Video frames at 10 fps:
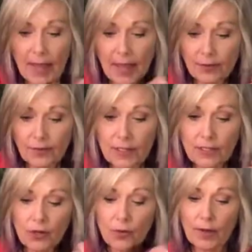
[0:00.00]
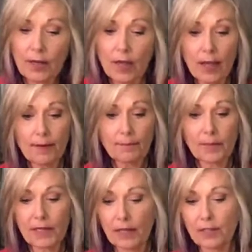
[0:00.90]
pattern that's going on
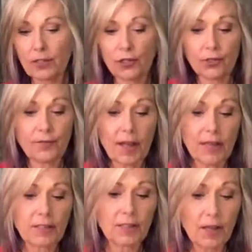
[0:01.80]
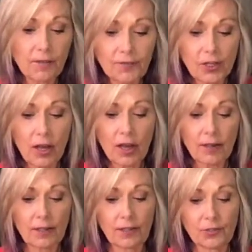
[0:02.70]
because you've got
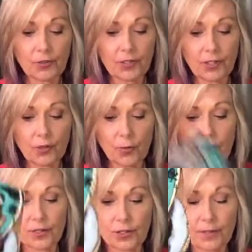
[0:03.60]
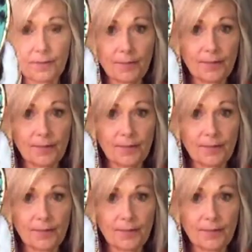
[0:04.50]
self-talk in your situation